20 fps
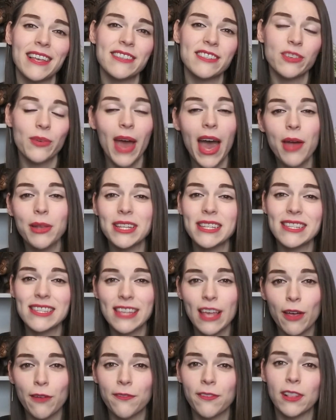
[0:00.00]
So how does
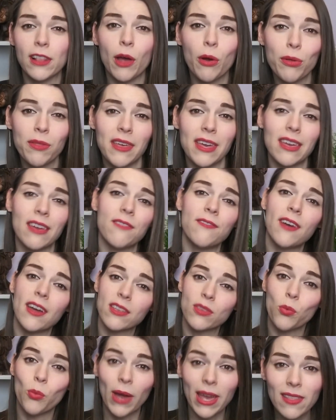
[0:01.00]
self-loathing
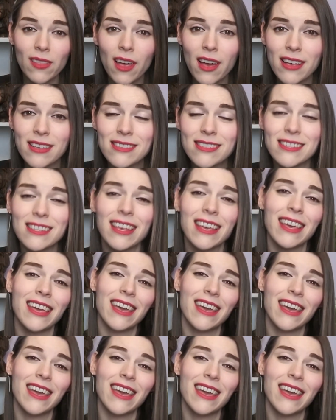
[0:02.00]
affect weight loss?